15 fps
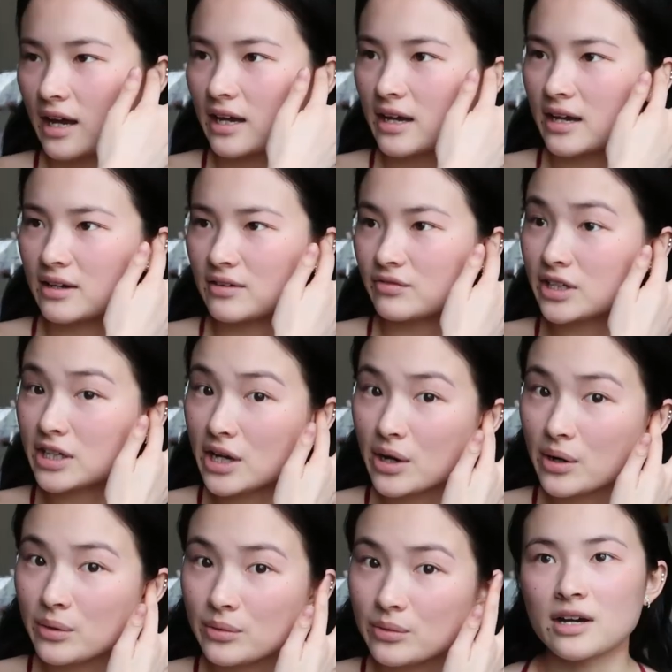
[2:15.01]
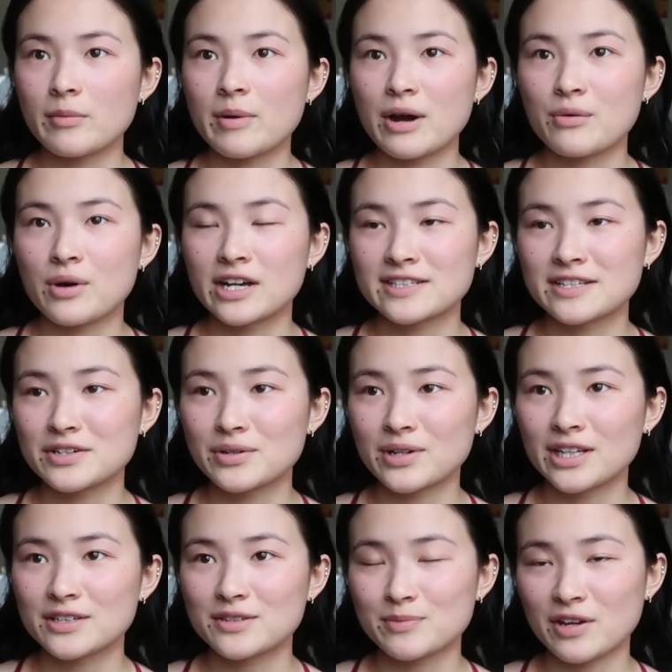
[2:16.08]
a video about why
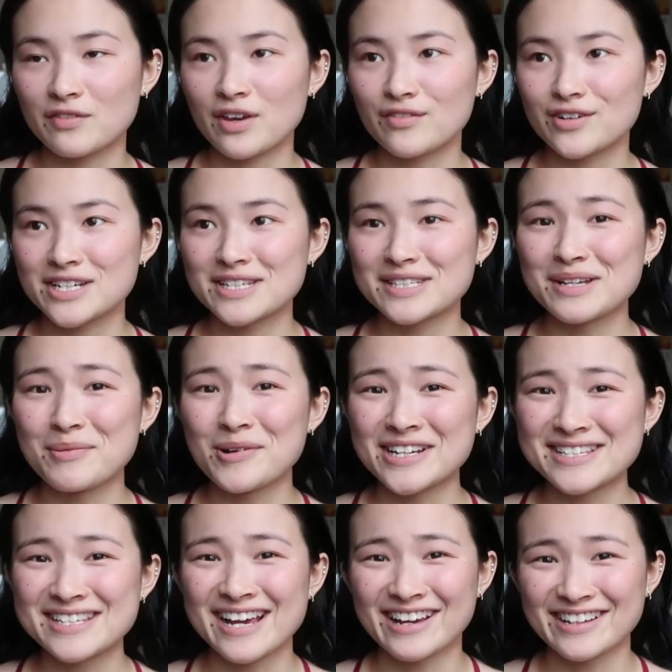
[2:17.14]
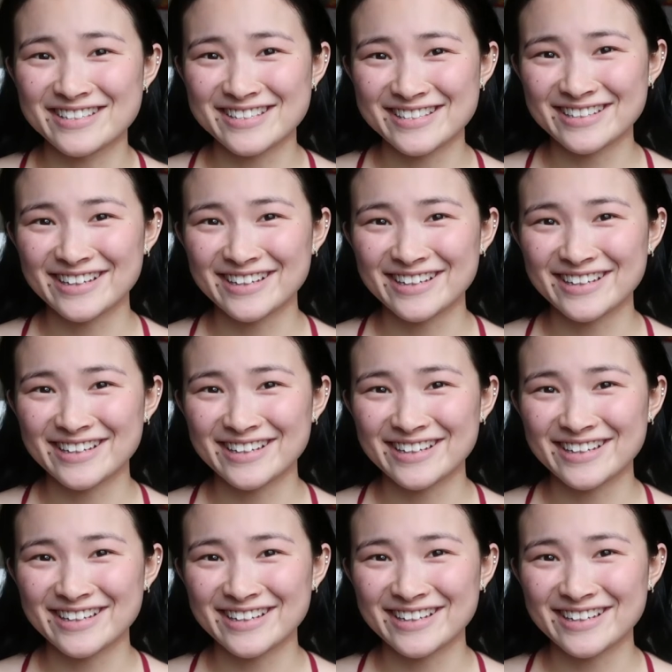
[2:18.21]
Cinderella is my favorite Disney princess.